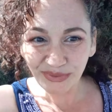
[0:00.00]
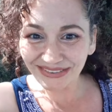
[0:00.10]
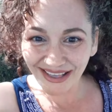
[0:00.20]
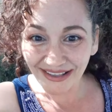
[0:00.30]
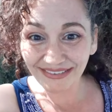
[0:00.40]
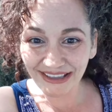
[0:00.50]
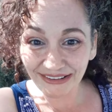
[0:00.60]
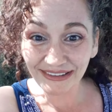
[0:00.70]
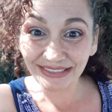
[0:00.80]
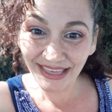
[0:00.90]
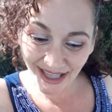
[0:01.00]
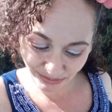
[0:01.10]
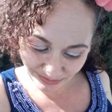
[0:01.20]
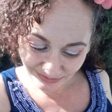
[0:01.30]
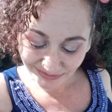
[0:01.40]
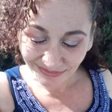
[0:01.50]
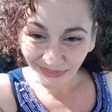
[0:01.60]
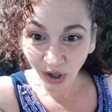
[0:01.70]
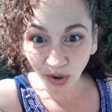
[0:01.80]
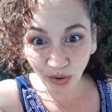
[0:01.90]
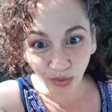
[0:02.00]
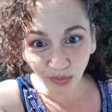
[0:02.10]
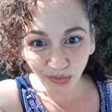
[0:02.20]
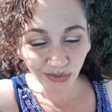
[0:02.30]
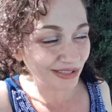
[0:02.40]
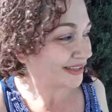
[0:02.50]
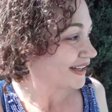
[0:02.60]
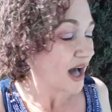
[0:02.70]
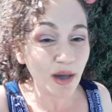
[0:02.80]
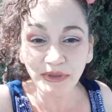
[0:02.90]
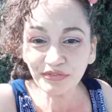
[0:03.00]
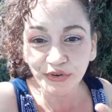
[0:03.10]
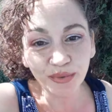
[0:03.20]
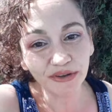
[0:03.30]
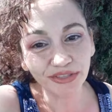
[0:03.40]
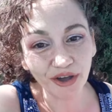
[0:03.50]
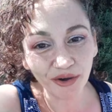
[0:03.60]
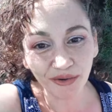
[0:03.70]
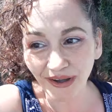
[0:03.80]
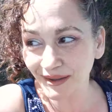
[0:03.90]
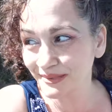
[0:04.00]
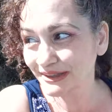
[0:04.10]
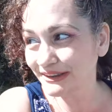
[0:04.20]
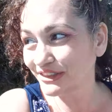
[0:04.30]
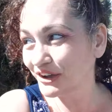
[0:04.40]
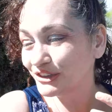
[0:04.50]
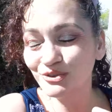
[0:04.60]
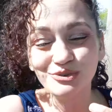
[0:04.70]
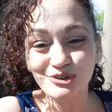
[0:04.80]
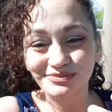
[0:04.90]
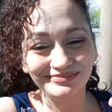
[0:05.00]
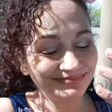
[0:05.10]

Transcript: Besides getting in that hole. I mean, for real though, I mean, there, you, you,